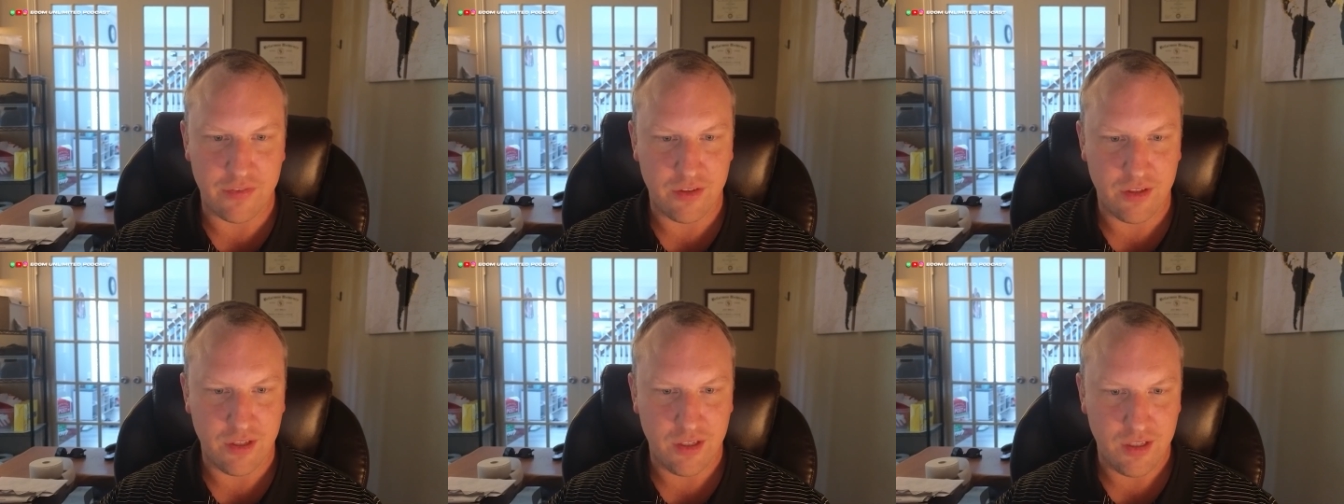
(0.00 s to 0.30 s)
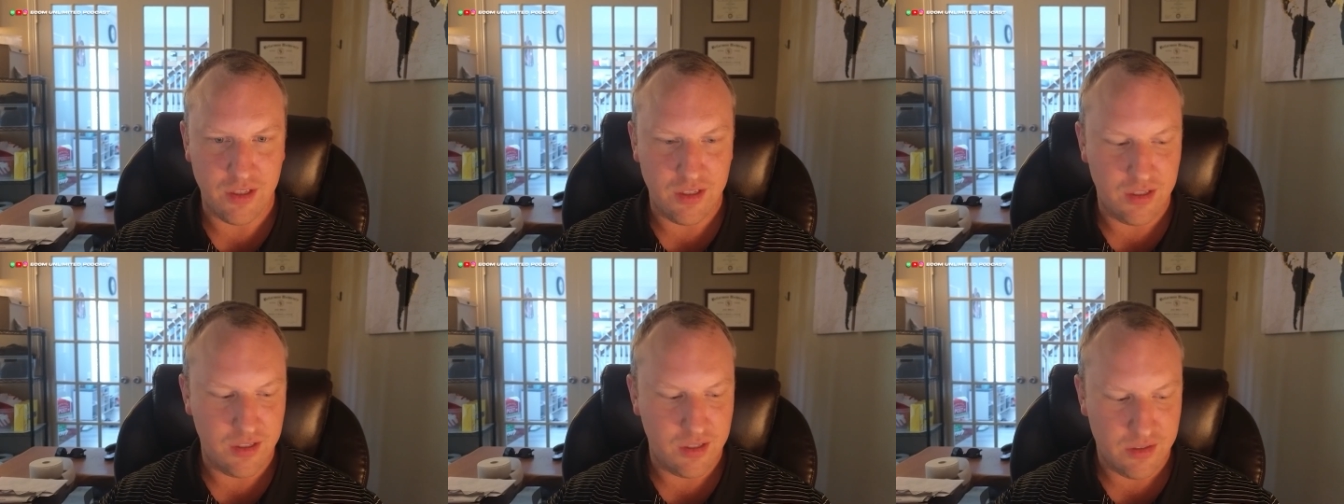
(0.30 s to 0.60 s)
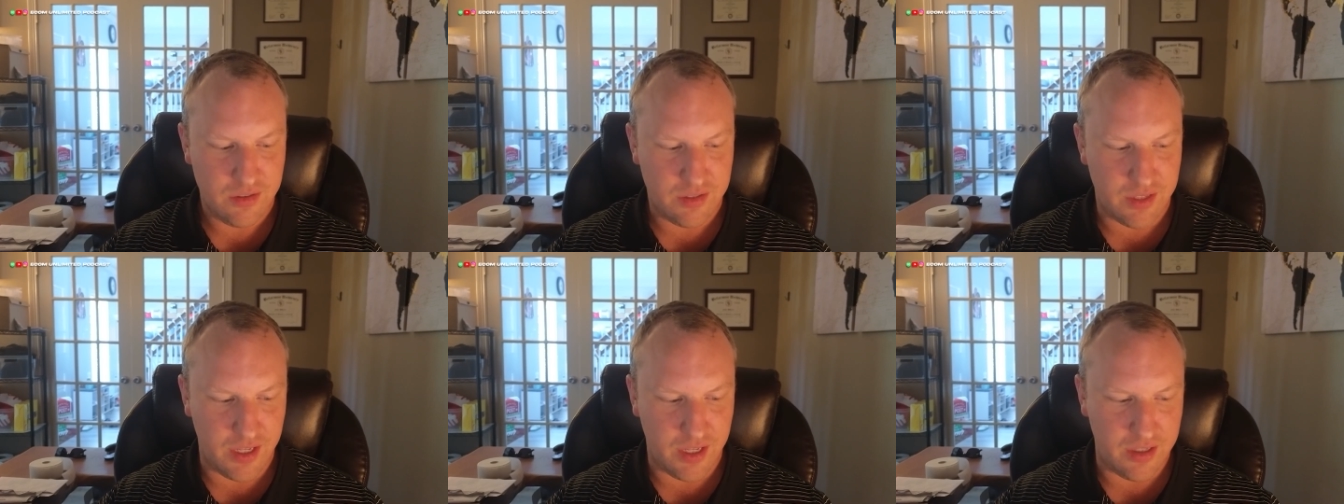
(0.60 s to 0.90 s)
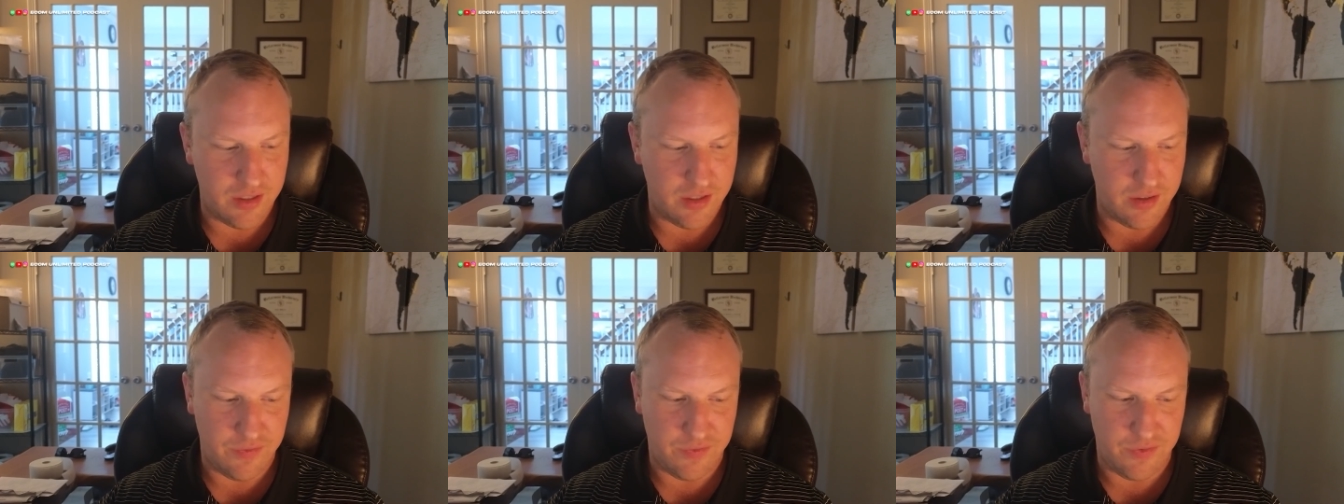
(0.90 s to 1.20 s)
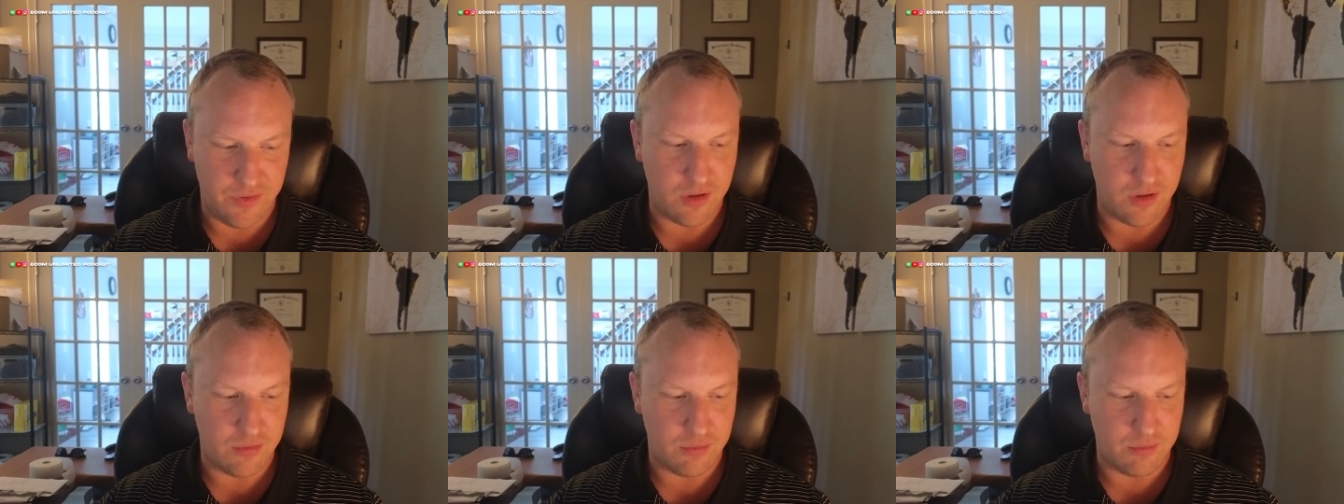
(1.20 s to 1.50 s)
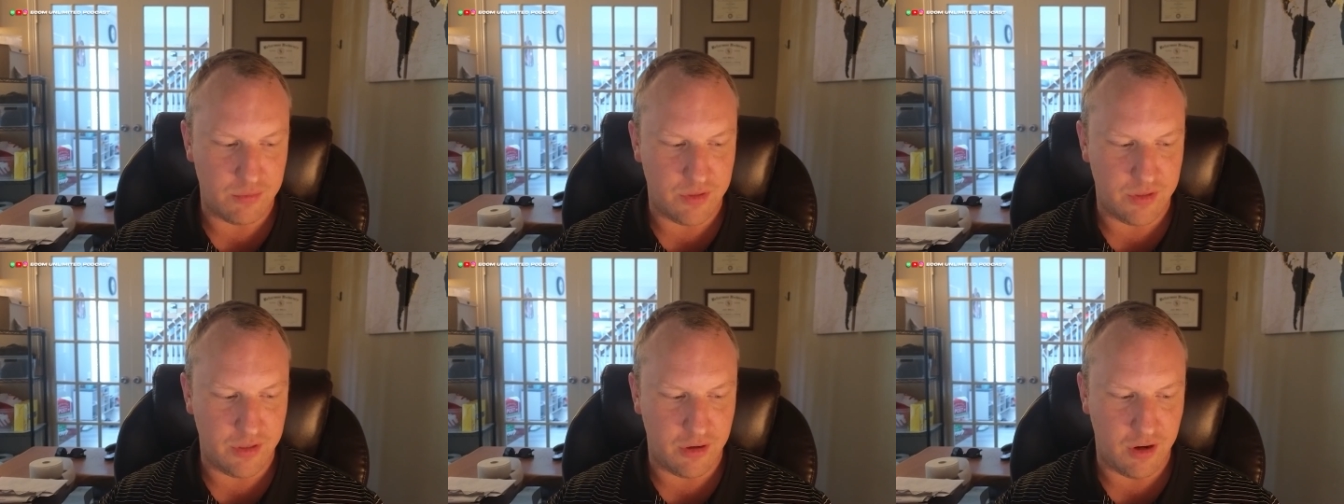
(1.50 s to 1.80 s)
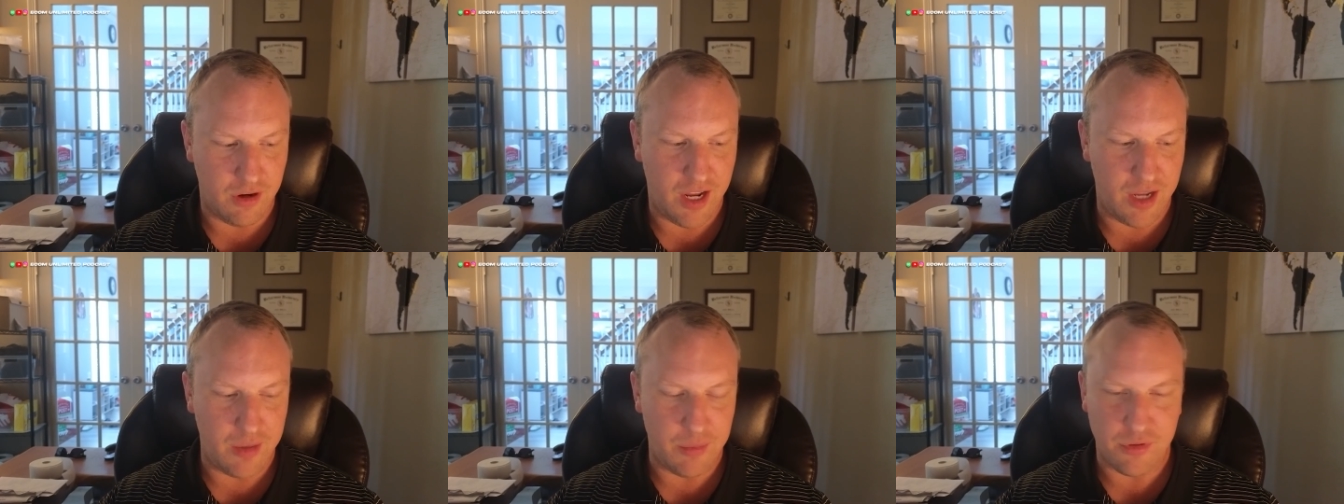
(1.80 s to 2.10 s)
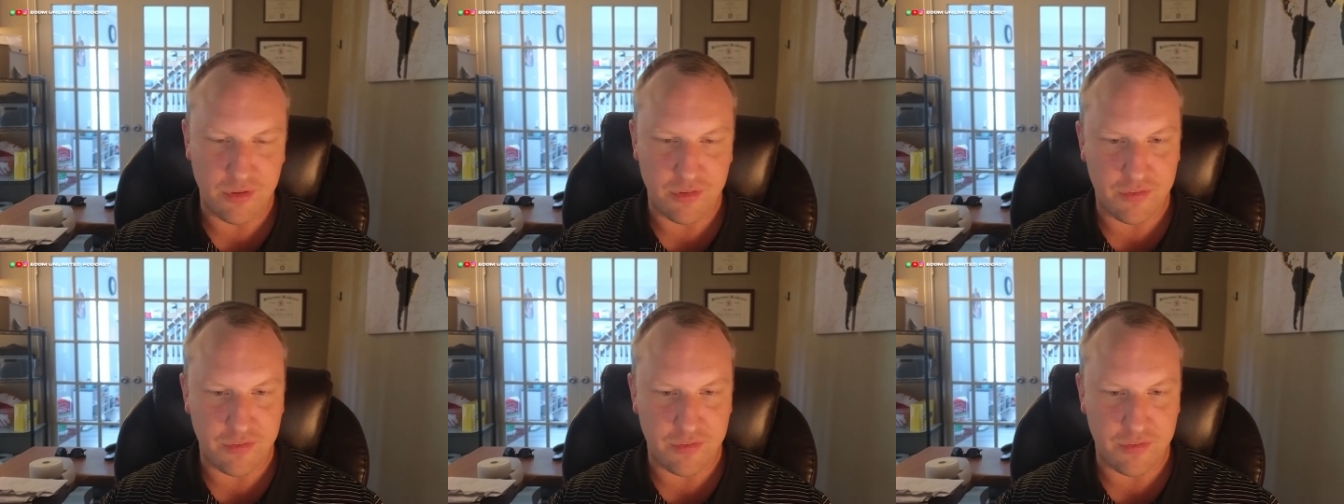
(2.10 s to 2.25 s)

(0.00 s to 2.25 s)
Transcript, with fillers: Yeah. That you're you're able to